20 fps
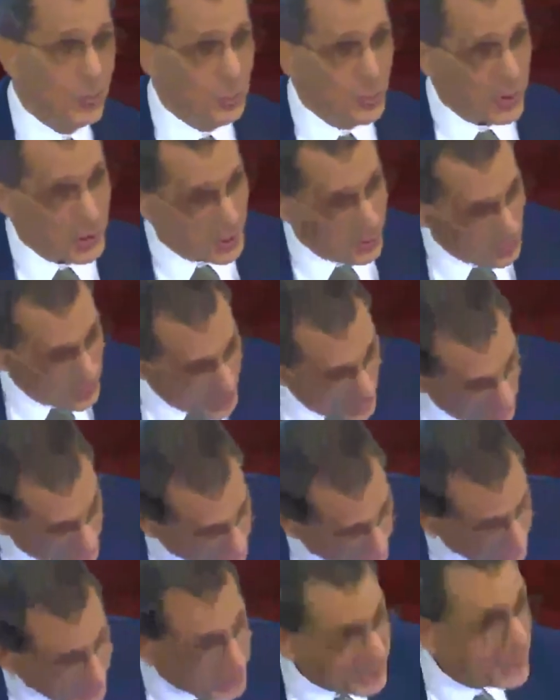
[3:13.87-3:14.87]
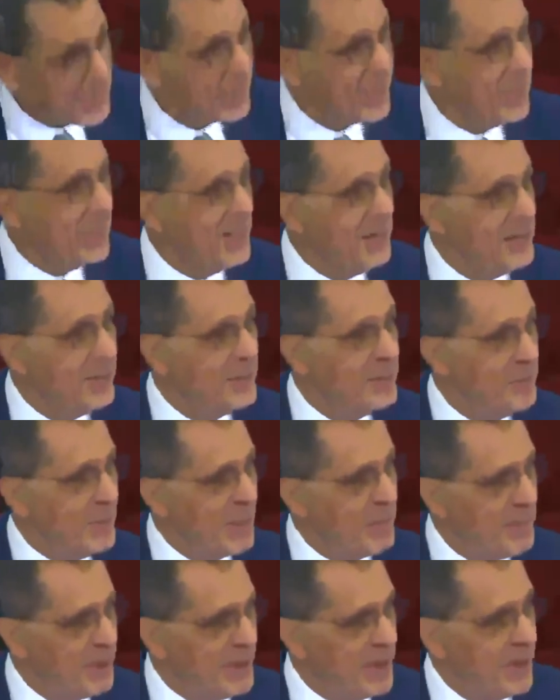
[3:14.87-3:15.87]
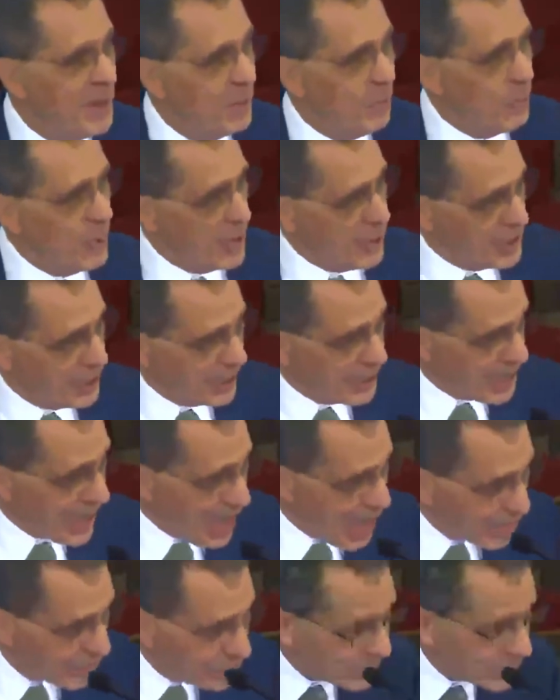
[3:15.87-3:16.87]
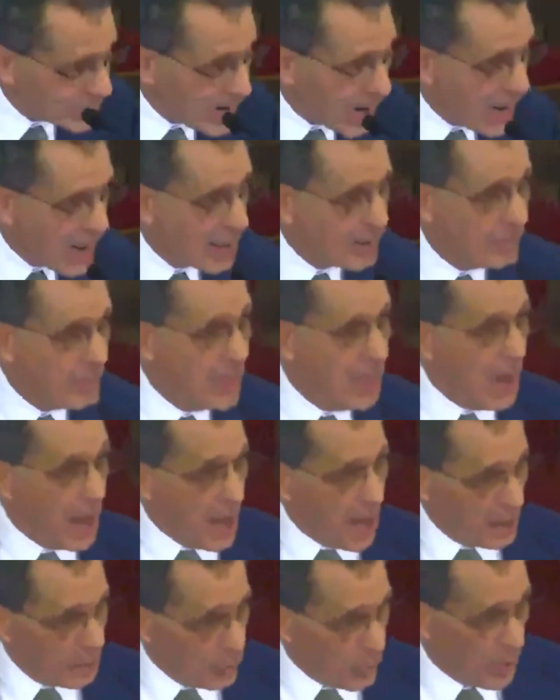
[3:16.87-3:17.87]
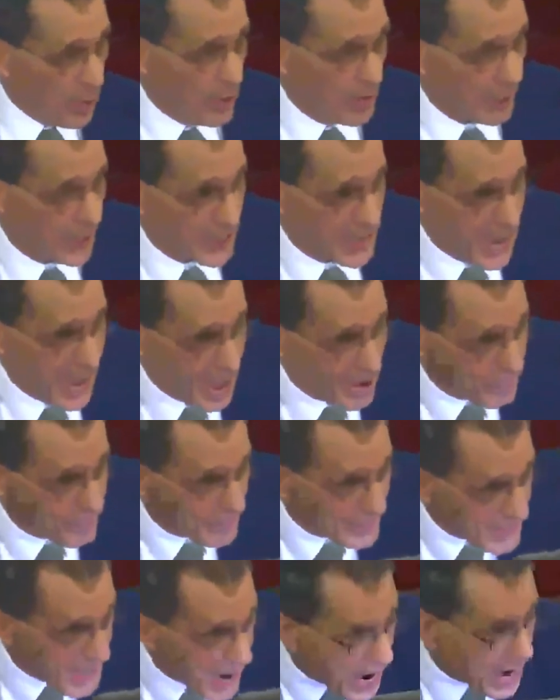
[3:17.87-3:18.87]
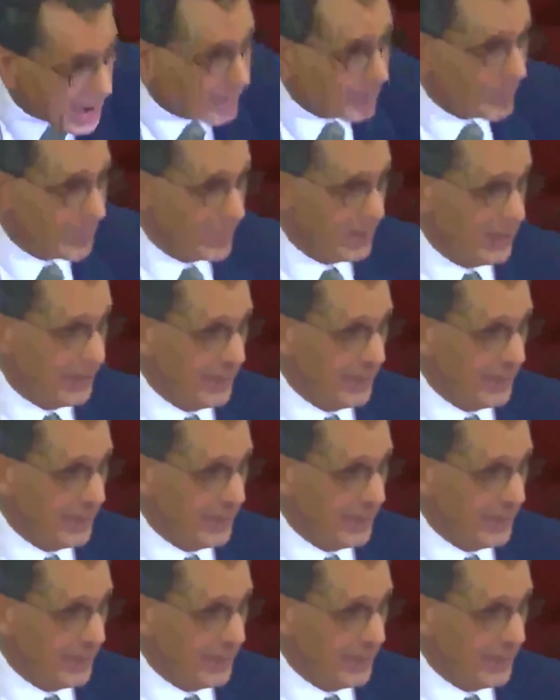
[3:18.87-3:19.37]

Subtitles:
whether willingly, maybe willingly half the time, and unwillingly half the time.